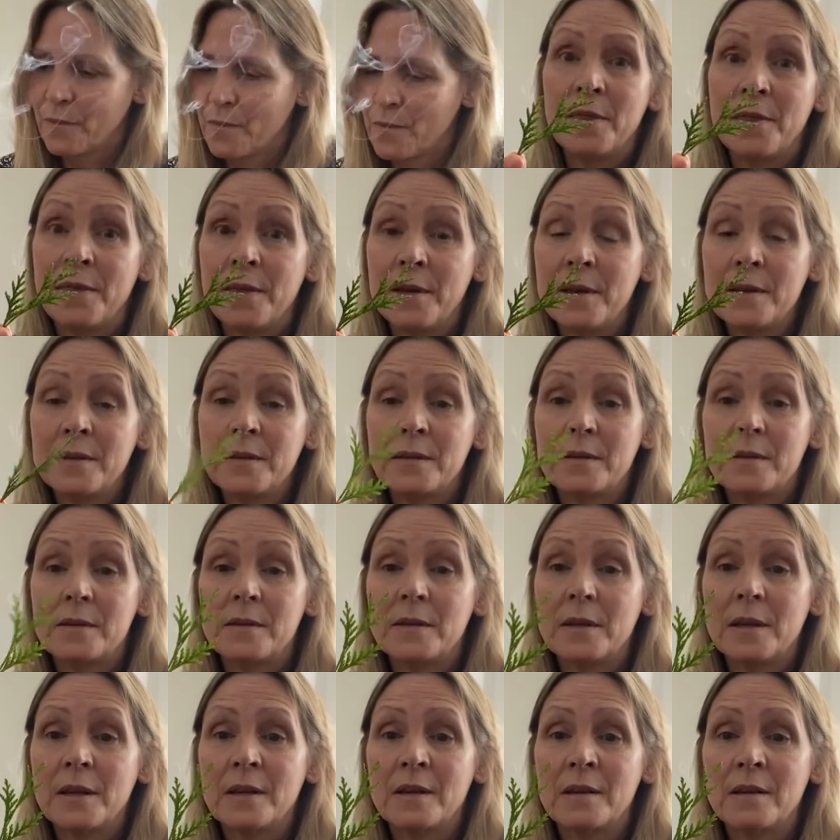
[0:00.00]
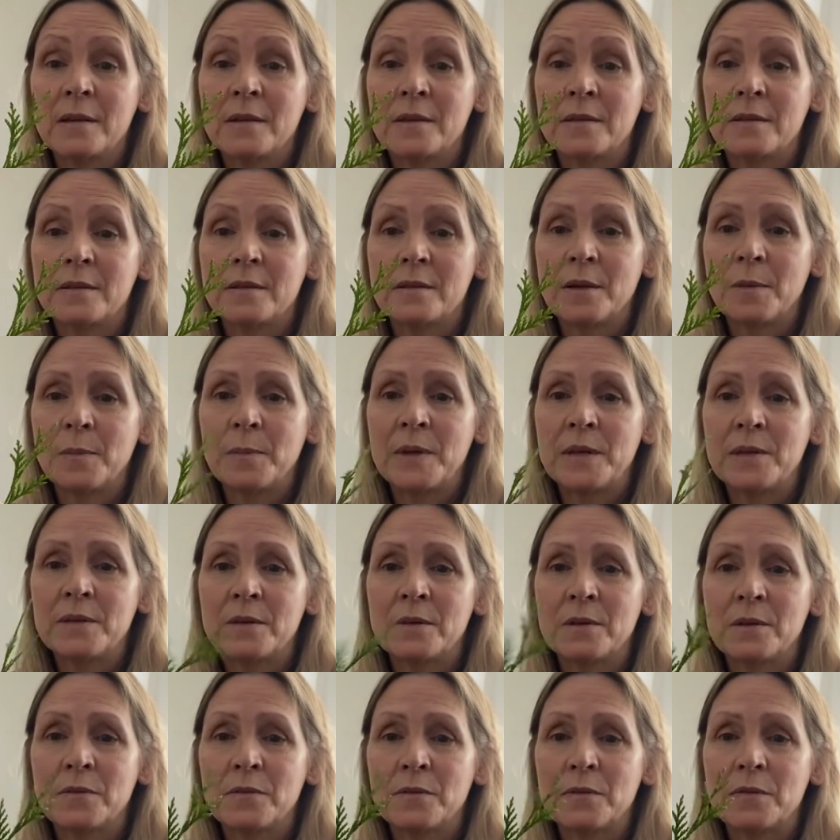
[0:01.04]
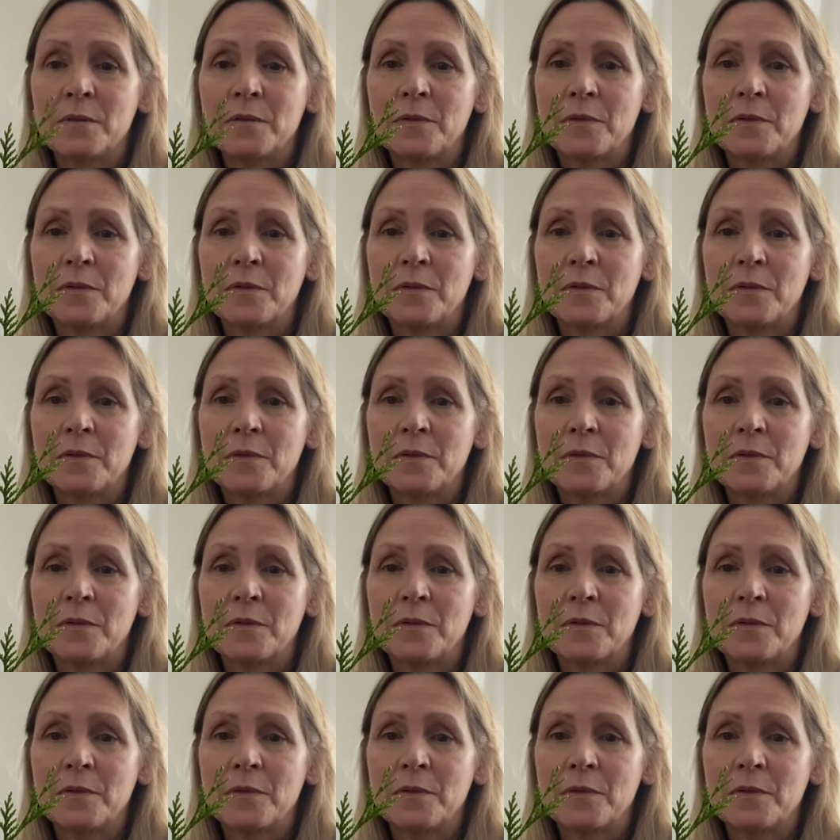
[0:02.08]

This is a piece of